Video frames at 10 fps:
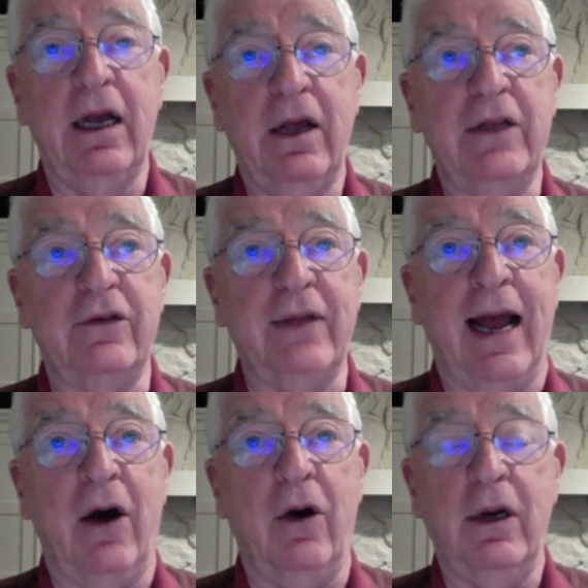that's
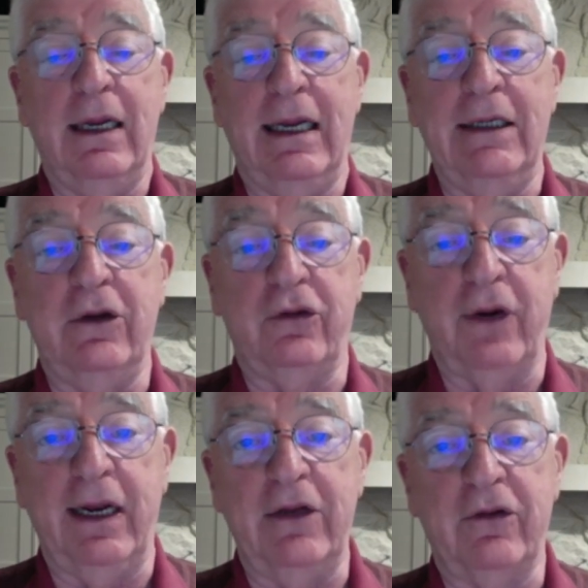now in the
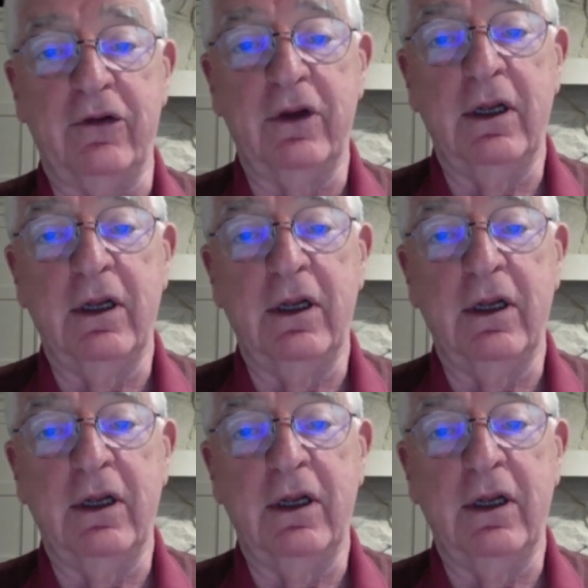streets,